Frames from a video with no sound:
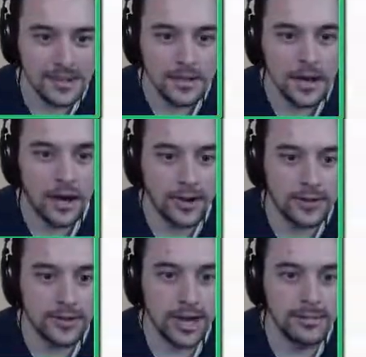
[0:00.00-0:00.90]
Alright,
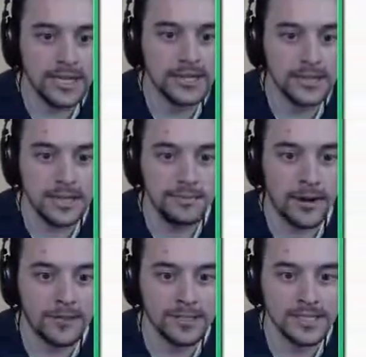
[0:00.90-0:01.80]
grab ledge, leave
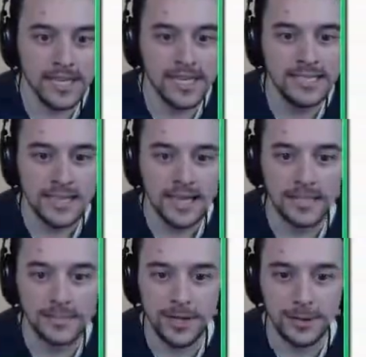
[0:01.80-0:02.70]
Puff on stage. That
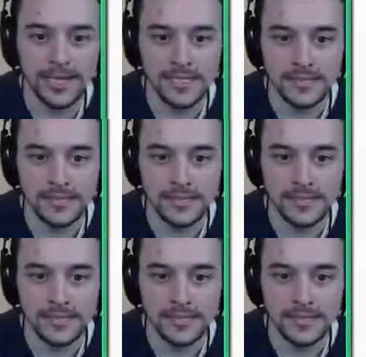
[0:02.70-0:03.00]
should be a rest.